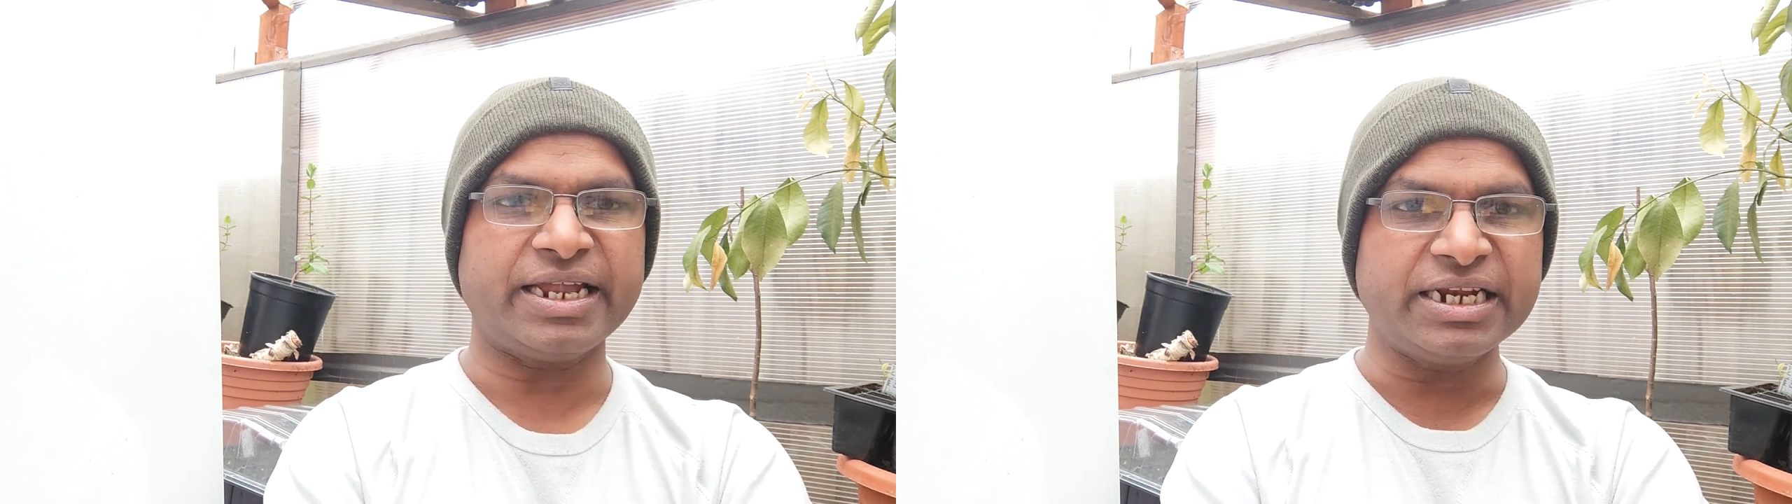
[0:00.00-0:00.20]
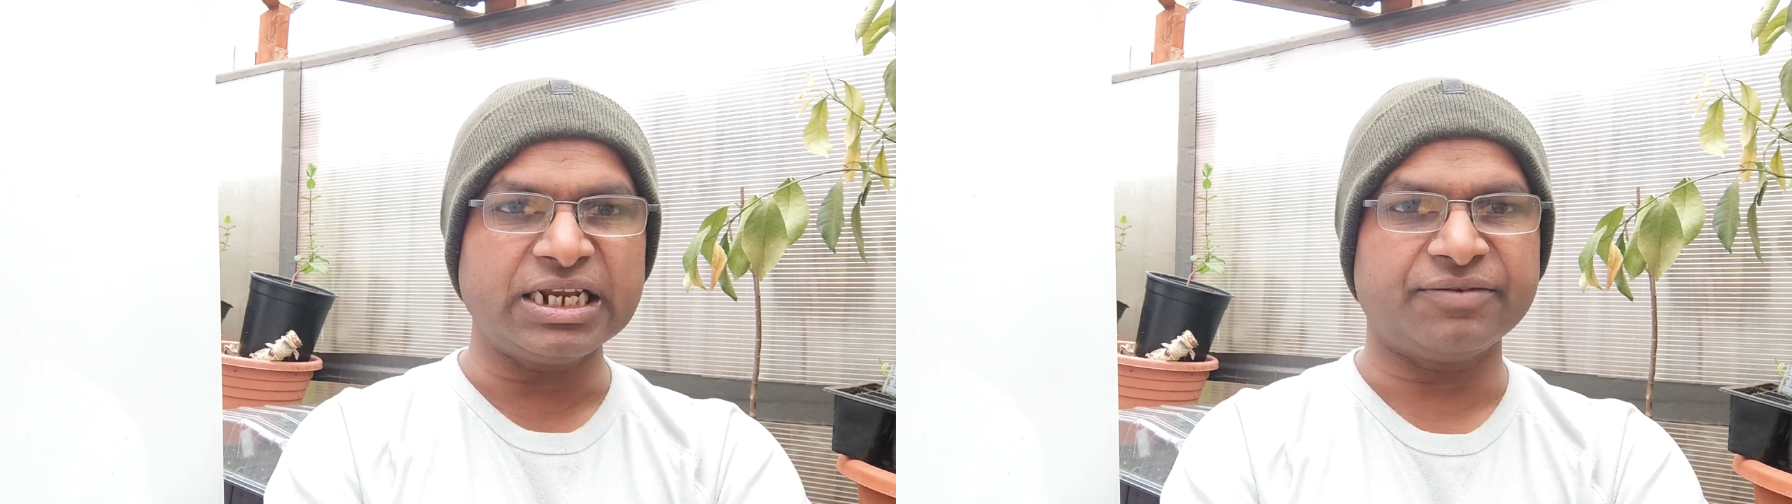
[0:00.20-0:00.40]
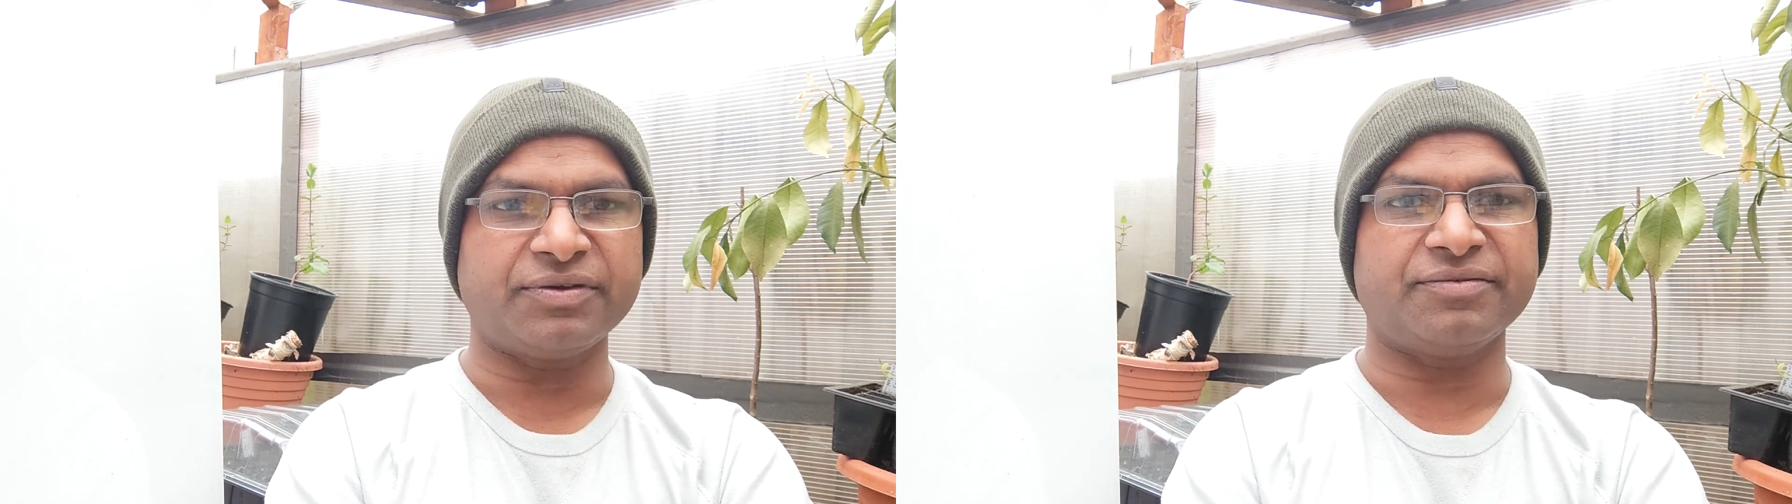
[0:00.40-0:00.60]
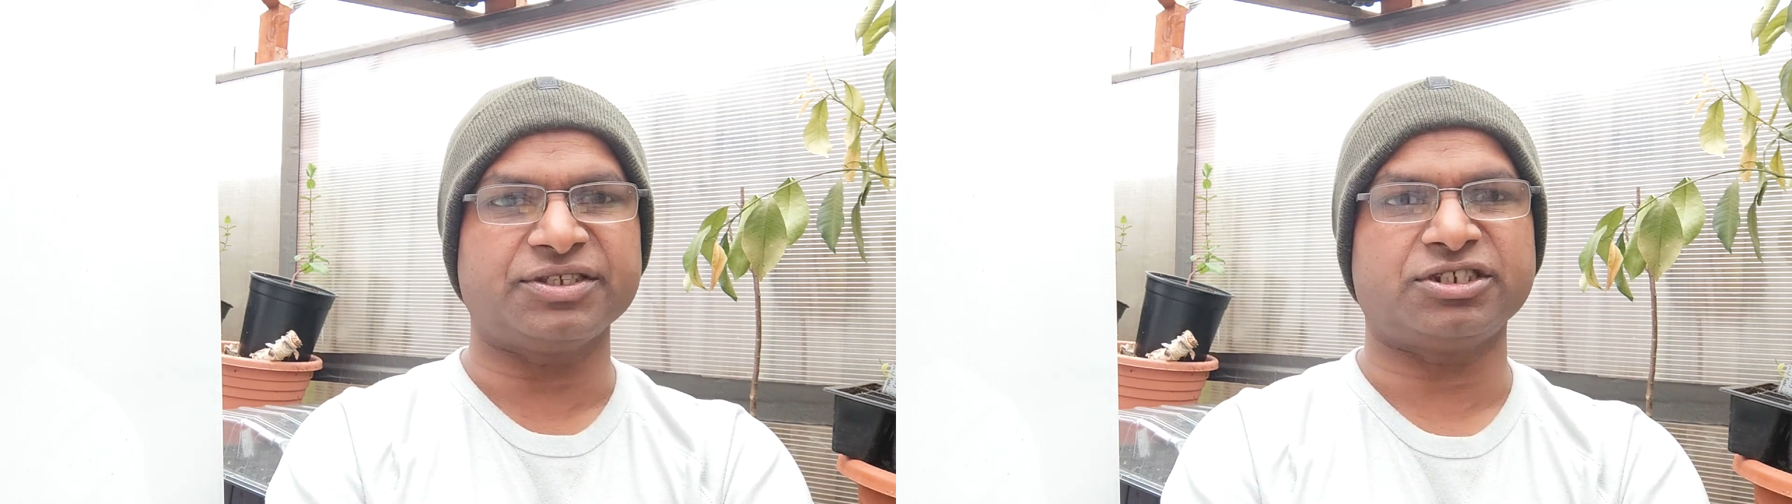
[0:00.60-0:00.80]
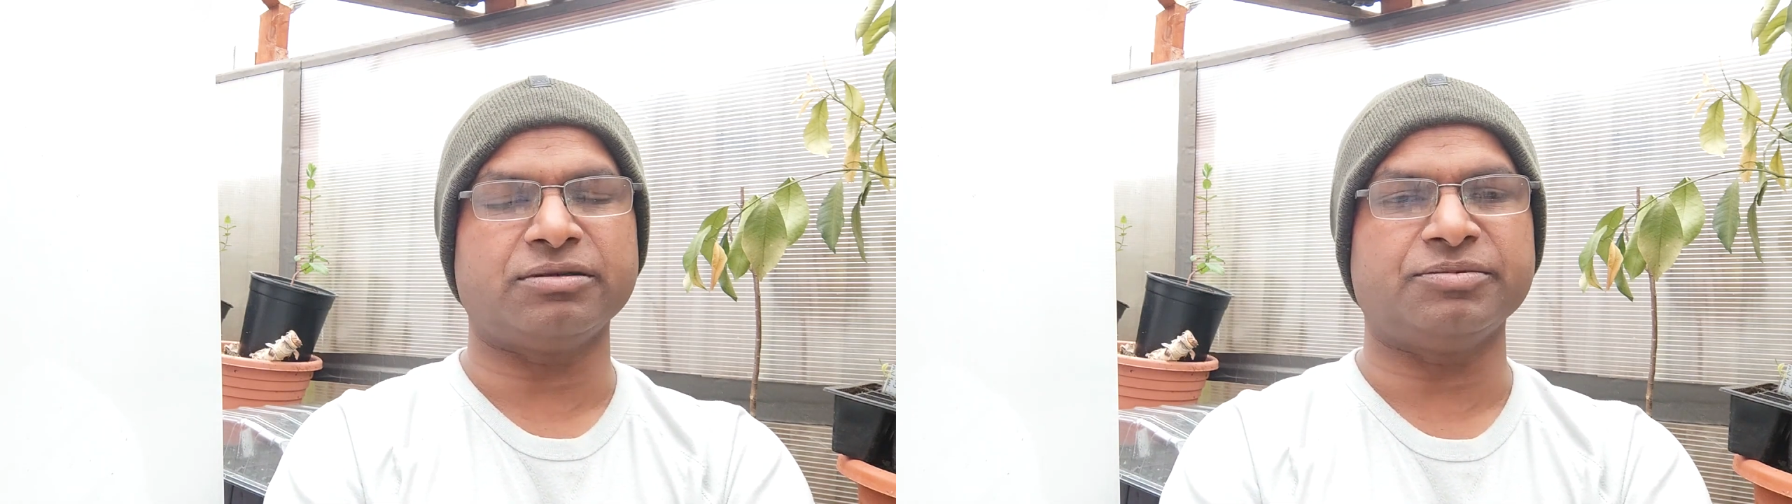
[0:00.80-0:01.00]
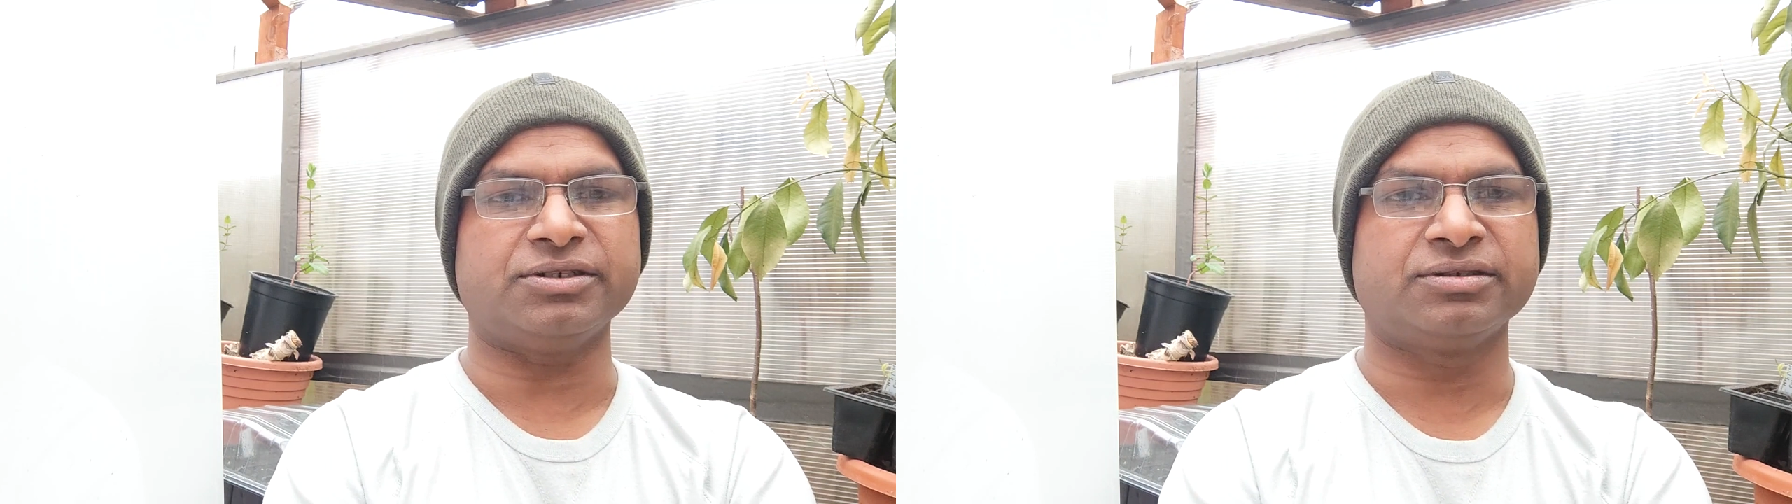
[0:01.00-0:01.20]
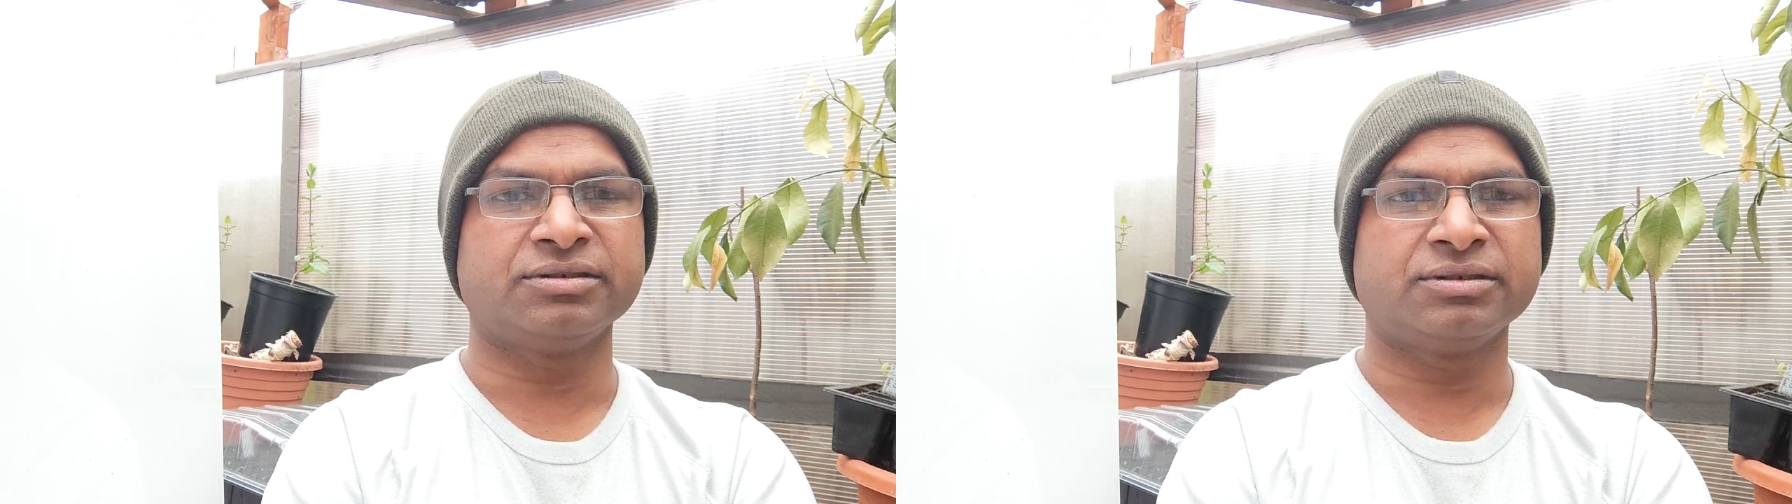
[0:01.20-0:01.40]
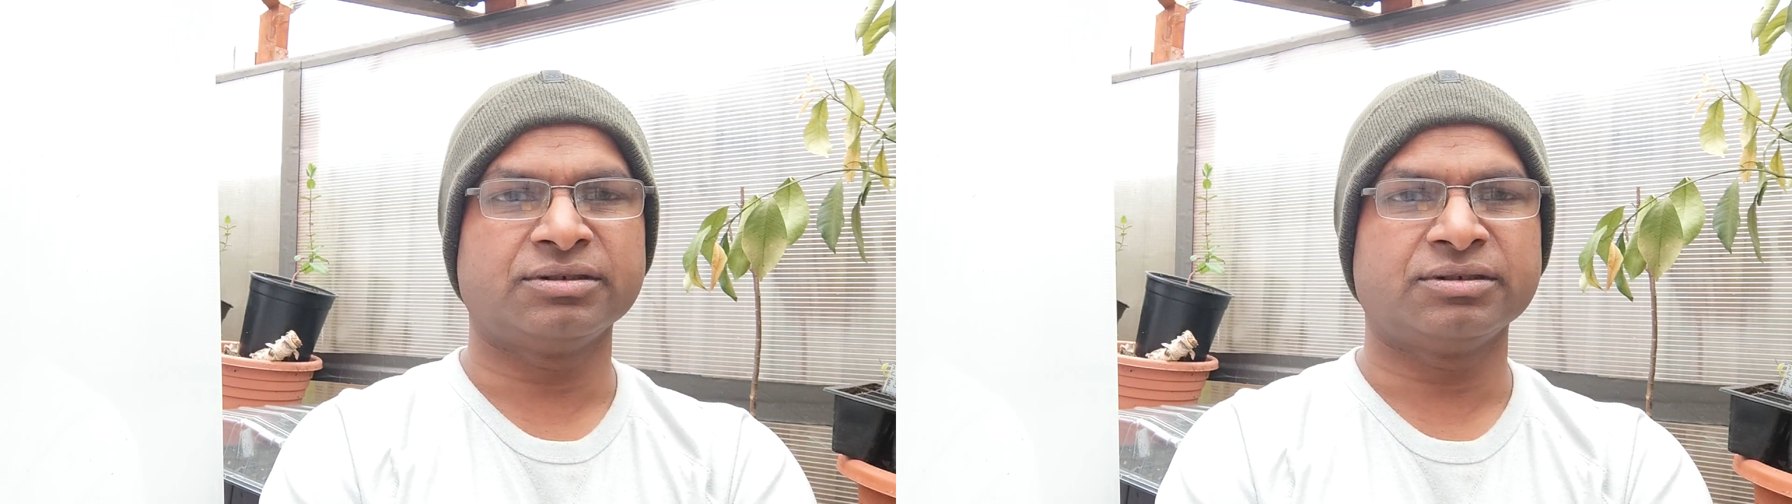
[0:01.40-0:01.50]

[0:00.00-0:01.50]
any leafy vegetables,